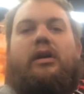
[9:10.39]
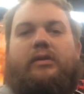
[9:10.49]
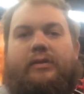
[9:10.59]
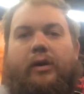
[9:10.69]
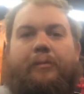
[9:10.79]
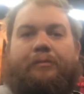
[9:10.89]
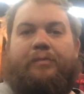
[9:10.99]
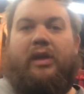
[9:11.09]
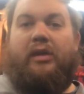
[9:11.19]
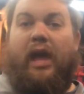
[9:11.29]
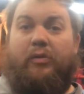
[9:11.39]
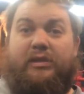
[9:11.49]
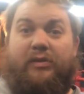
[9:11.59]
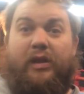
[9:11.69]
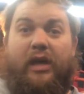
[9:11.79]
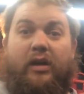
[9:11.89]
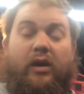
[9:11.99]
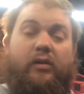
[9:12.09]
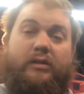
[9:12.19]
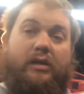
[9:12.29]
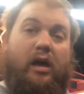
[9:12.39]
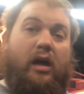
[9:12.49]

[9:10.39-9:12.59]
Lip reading: So yeah, we'll see where that goes.